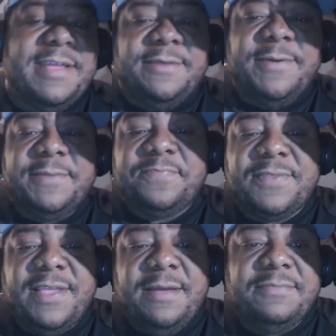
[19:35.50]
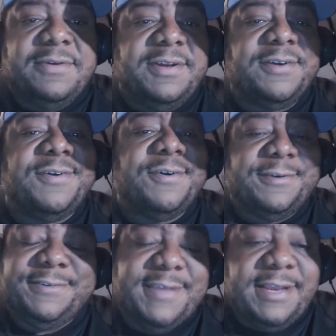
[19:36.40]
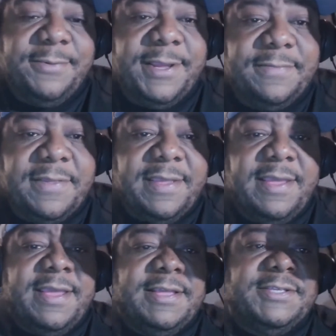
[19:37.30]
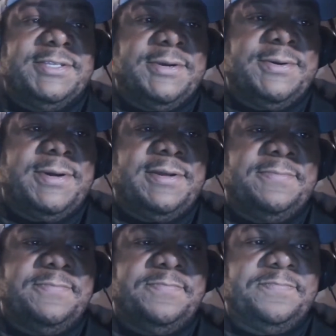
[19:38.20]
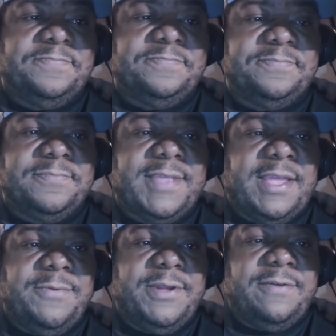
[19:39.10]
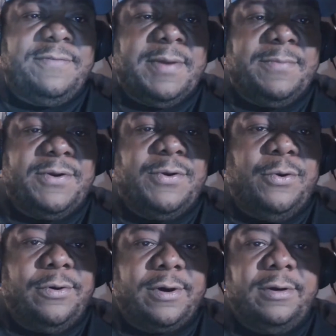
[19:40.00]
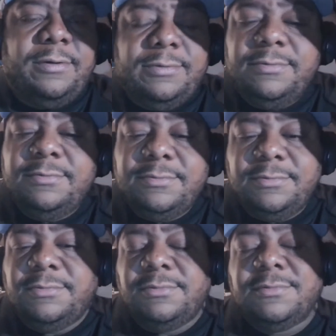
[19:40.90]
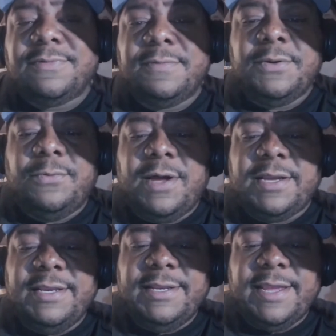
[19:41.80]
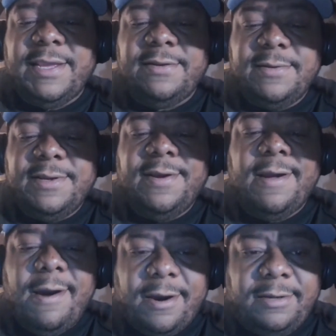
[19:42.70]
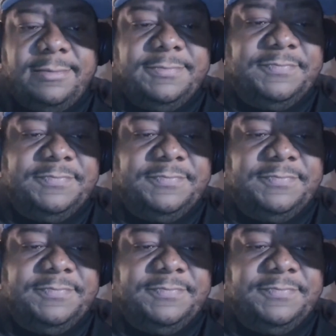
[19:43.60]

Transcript: anyway. I'm gonna curse anyway. So we all remember Coral from The Walking Dead. Carl.